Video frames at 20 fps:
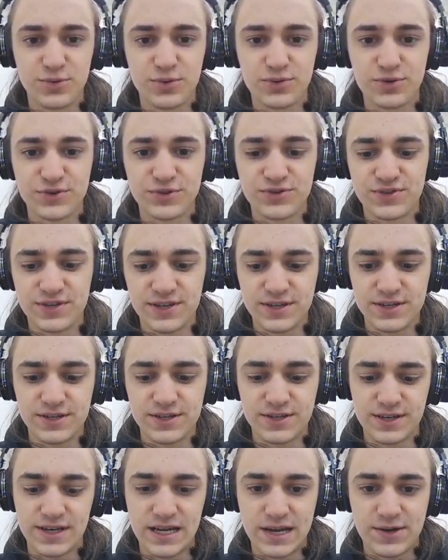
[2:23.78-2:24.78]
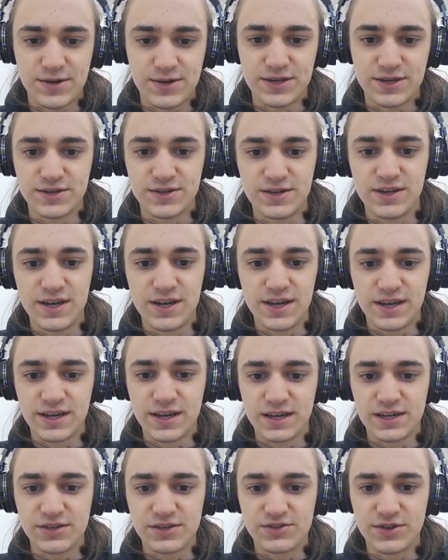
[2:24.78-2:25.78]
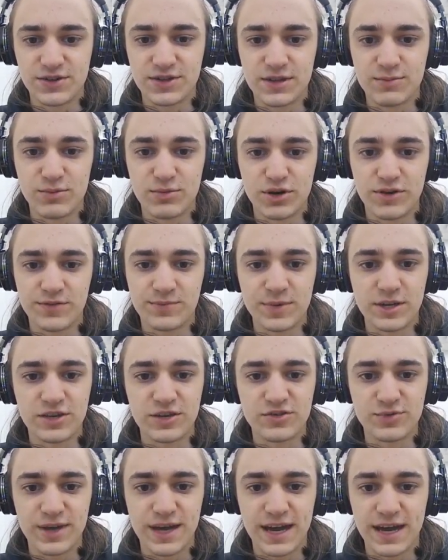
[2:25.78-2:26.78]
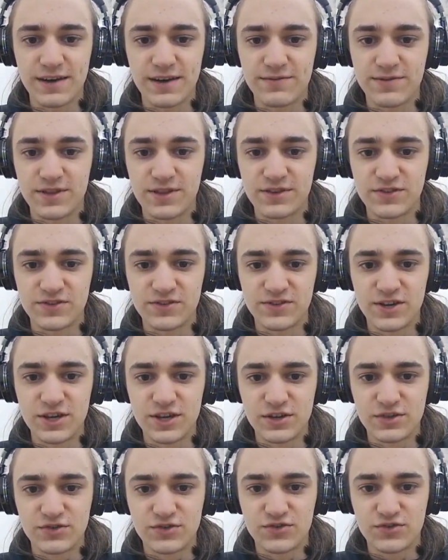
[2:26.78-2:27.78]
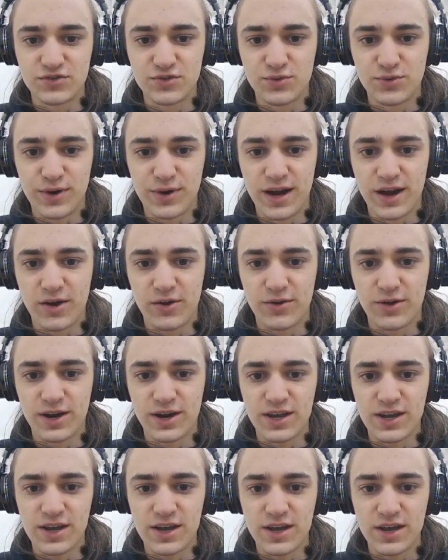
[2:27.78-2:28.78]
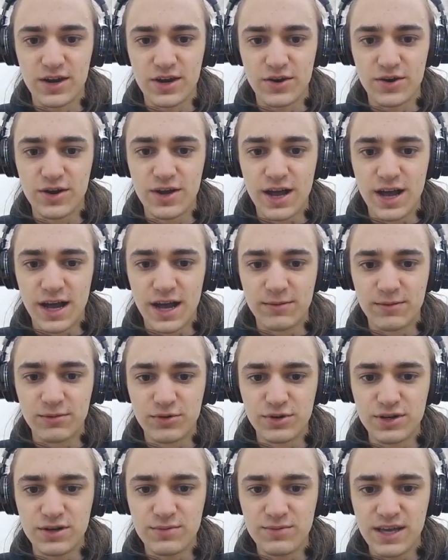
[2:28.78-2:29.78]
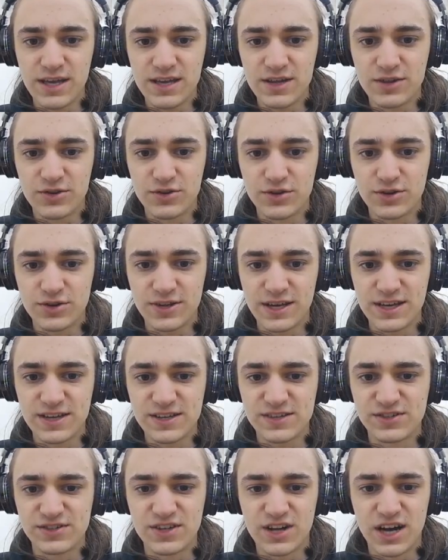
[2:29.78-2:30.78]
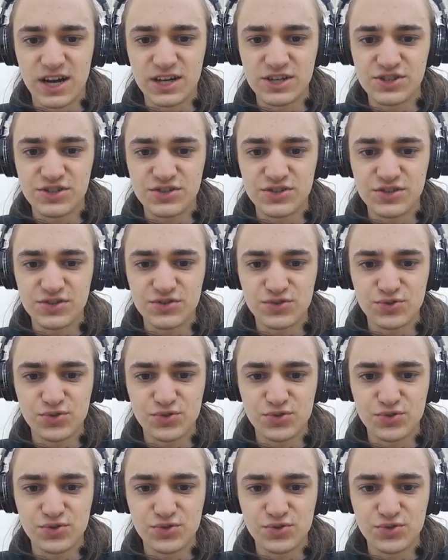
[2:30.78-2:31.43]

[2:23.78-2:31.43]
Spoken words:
borders here, and now I can kind of turn them off because we have this square right here. I'm going to make it look like it's not just a